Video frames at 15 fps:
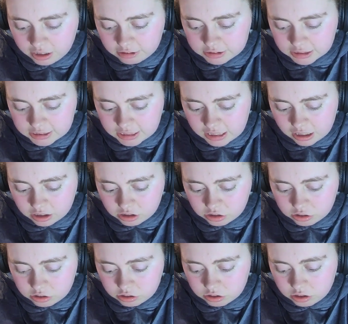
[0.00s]
It was a
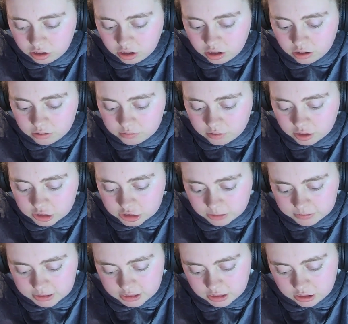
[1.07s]
diagonal rock
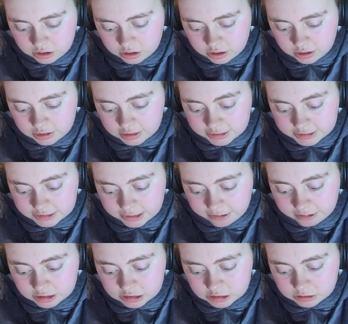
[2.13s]
joined to its
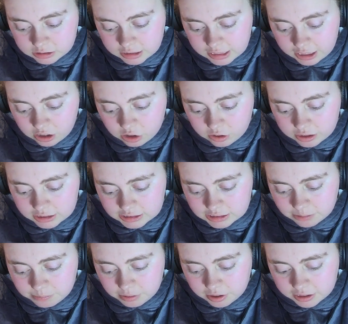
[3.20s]
narrowest,
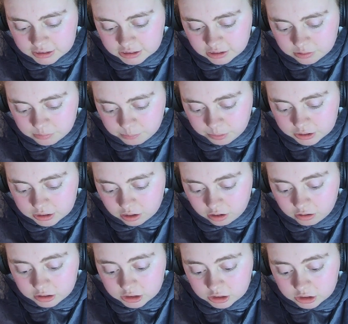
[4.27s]
narrowest point, but a
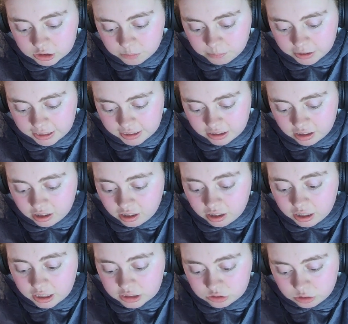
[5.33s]
horizontal plane
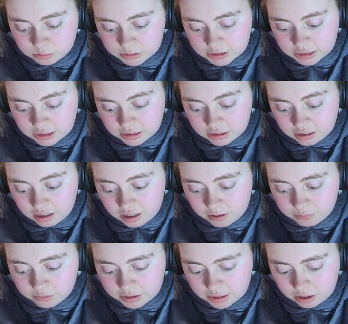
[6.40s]
interrupted it
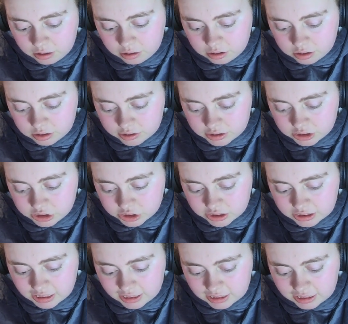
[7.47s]
halfway down,
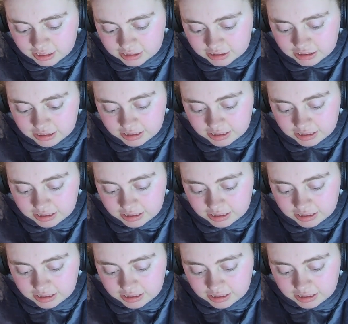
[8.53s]
just like at